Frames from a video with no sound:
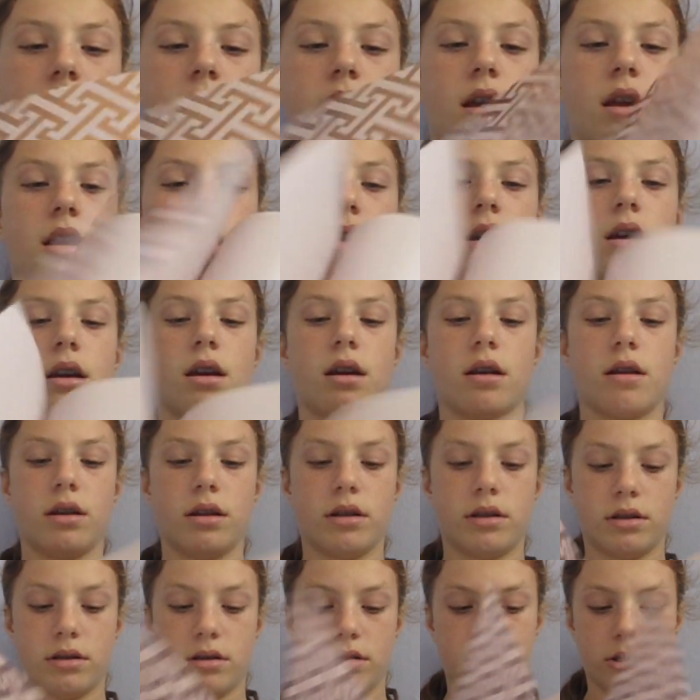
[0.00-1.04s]
and
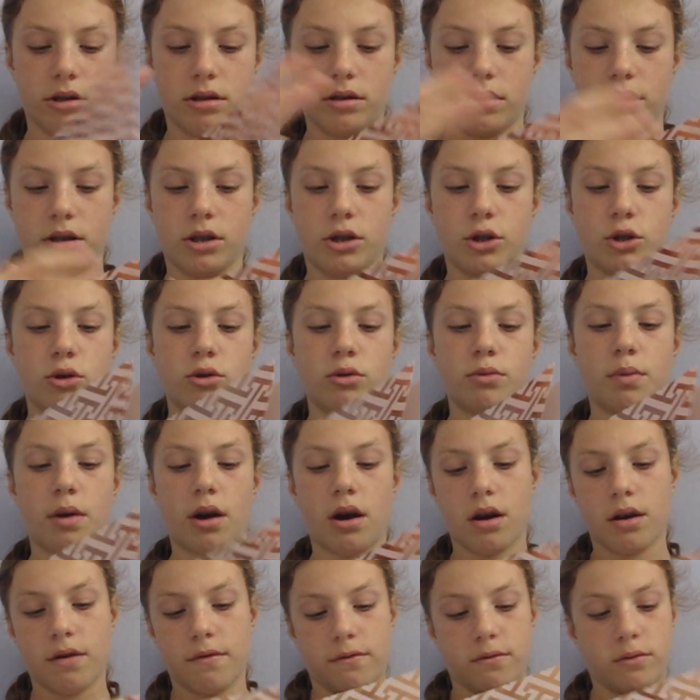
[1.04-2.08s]
it's just a two
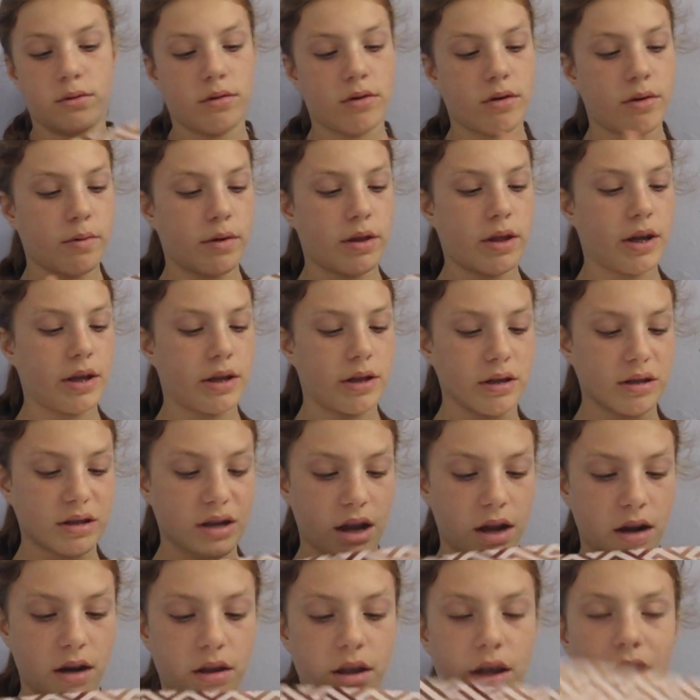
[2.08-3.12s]
pocket folder with like this
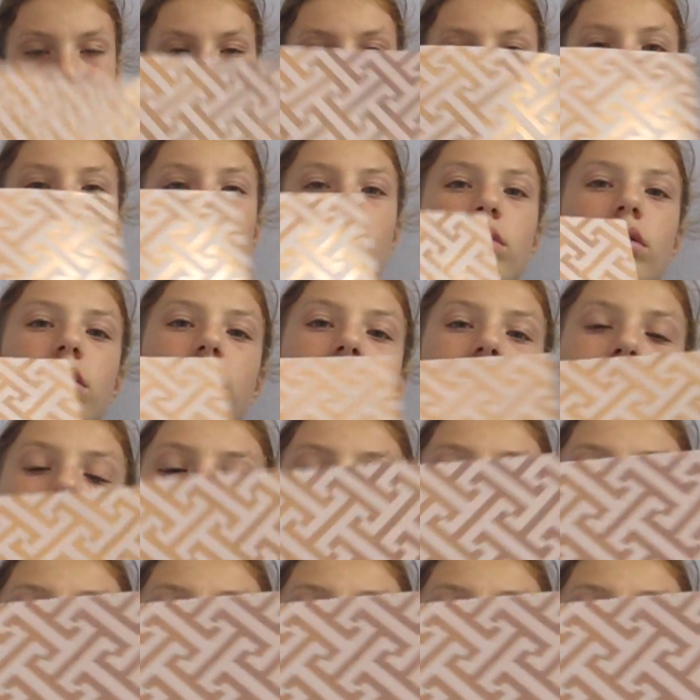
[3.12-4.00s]
kind of like cool like